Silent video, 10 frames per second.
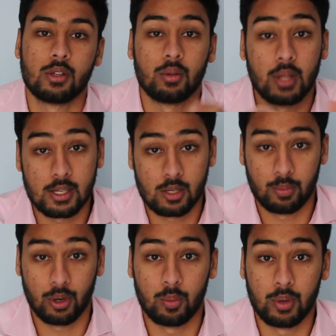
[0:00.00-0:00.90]
So that's
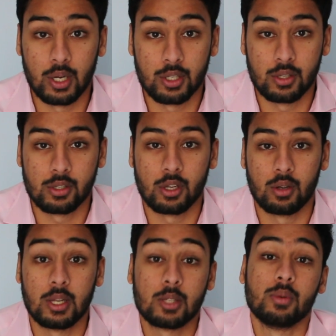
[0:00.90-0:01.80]
appropriation.
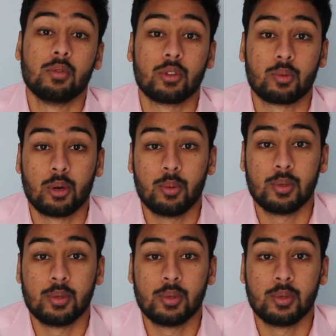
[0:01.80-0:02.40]
So let's move on to